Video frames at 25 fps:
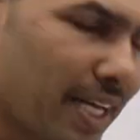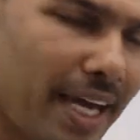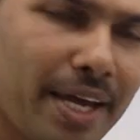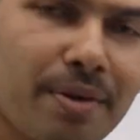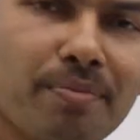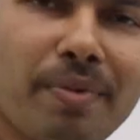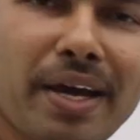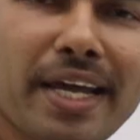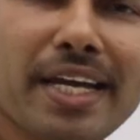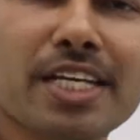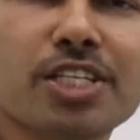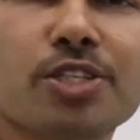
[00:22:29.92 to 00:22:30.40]

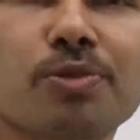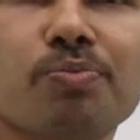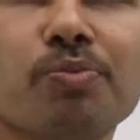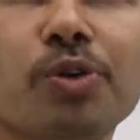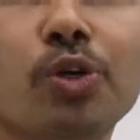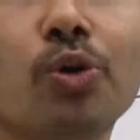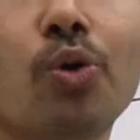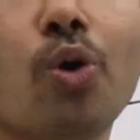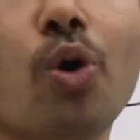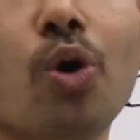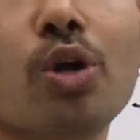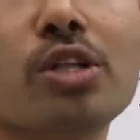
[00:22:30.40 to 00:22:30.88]
minus mu
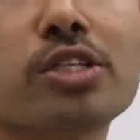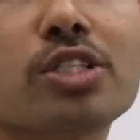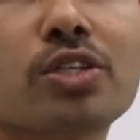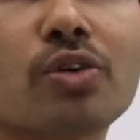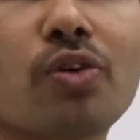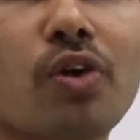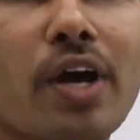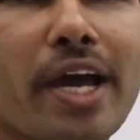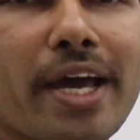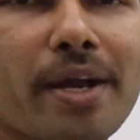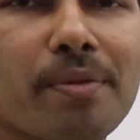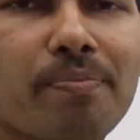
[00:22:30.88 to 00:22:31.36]
whole
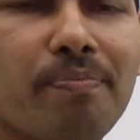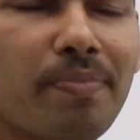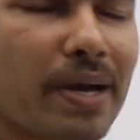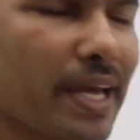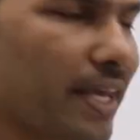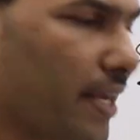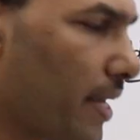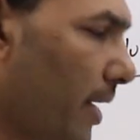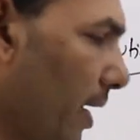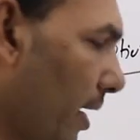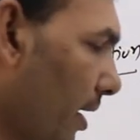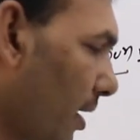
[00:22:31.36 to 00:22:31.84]
square by
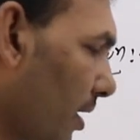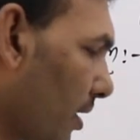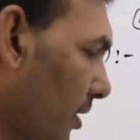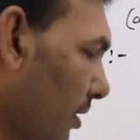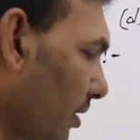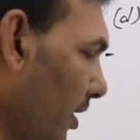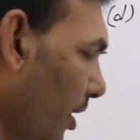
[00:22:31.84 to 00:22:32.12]
n. That